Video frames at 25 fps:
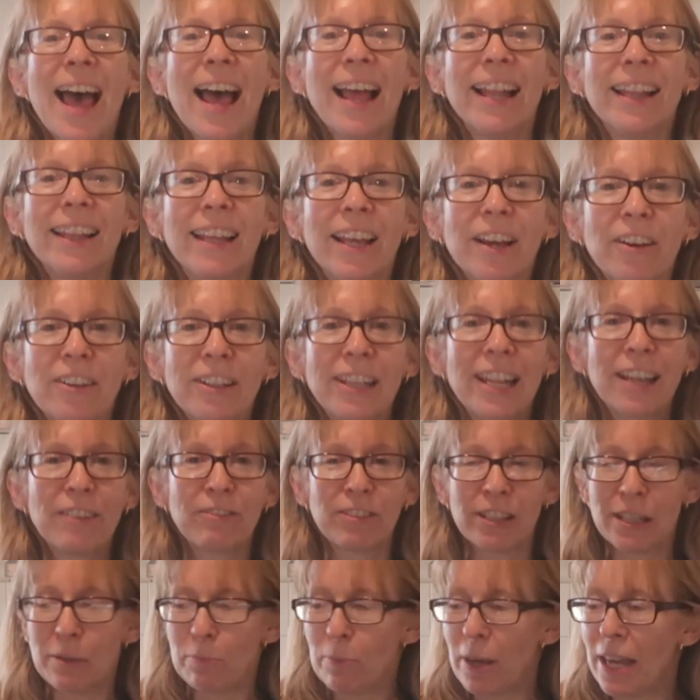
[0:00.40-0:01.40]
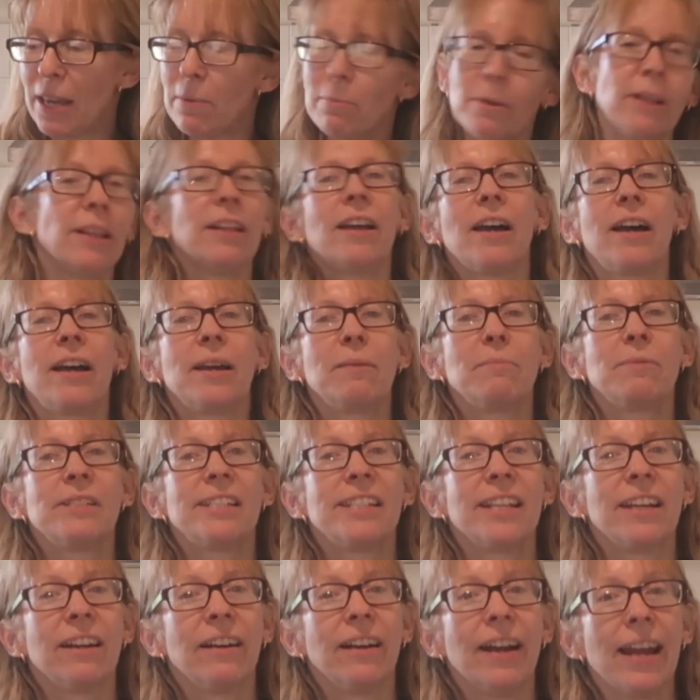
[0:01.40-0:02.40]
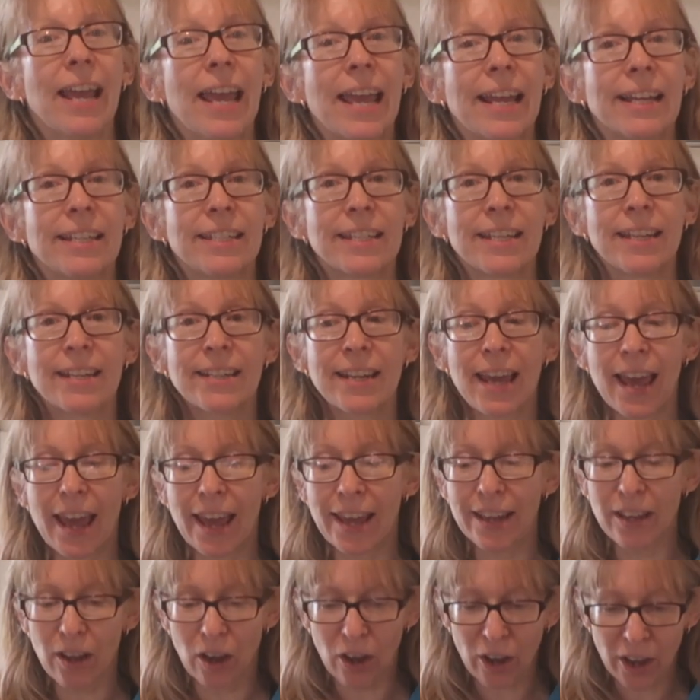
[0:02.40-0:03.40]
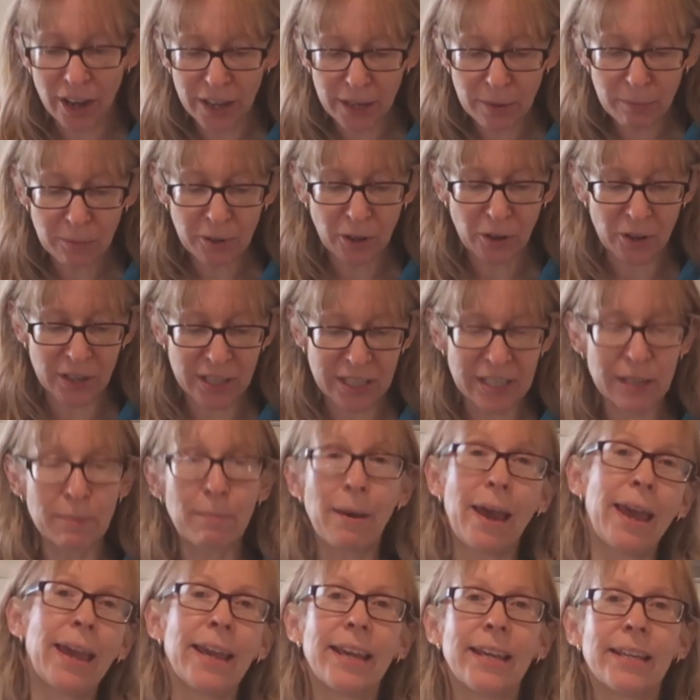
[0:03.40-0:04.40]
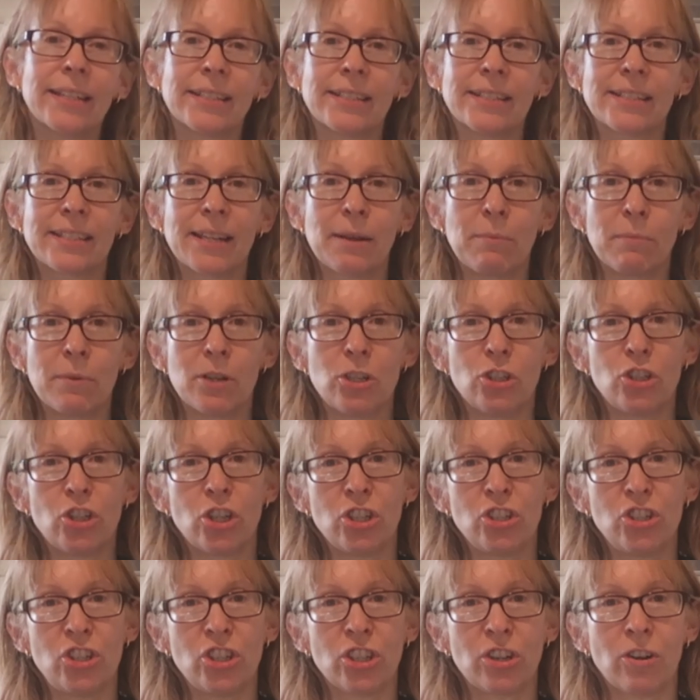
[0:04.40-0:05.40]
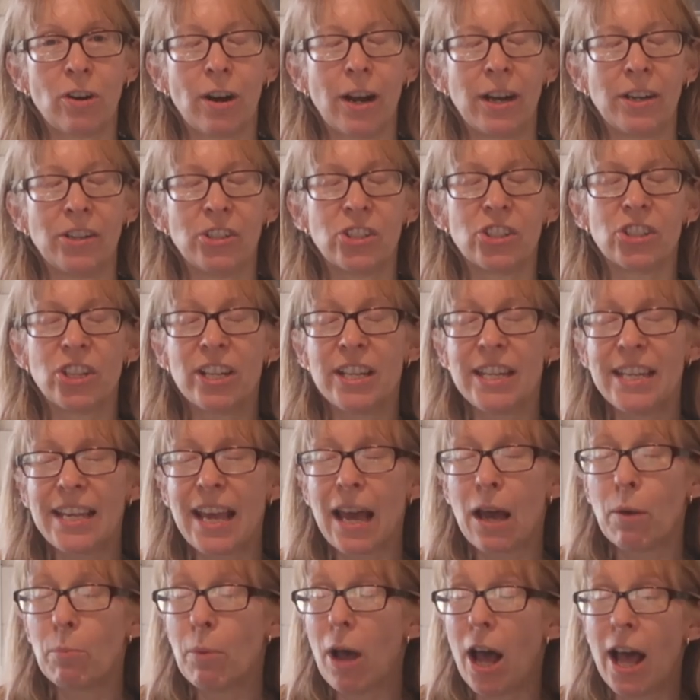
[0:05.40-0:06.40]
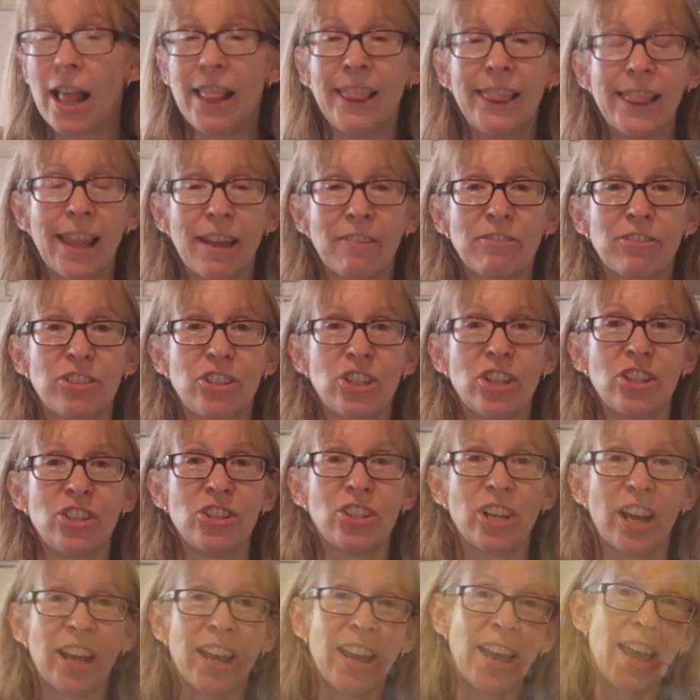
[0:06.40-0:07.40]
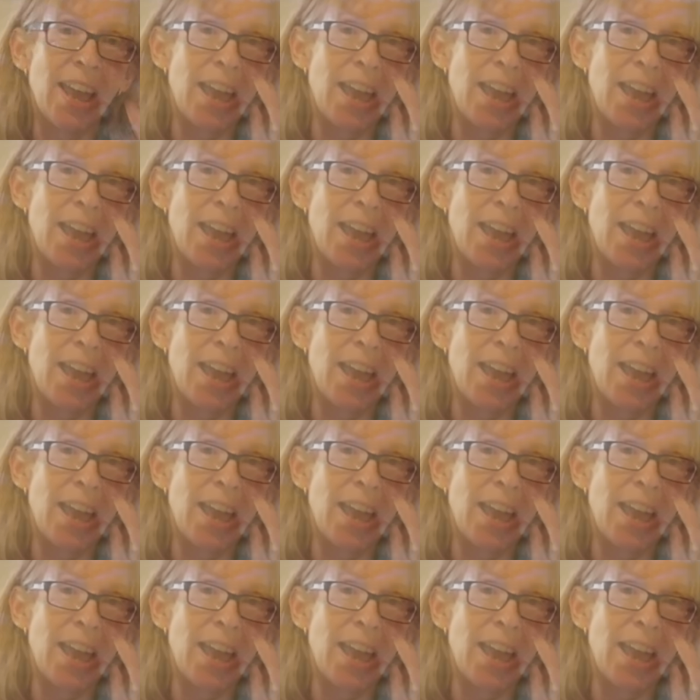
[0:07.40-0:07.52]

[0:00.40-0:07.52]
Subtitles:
Hello lovely people, I'm Sarah and today I am going to make some ginger crunch. Yum, I love ginger.